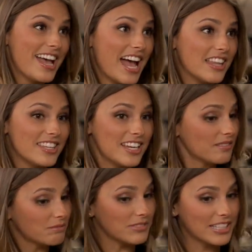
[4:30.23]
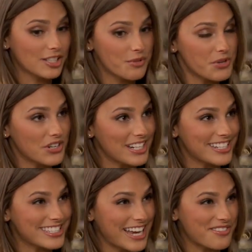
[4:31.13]
and then let the community
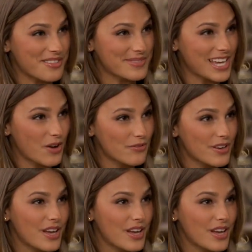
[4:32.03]
decide for themselves.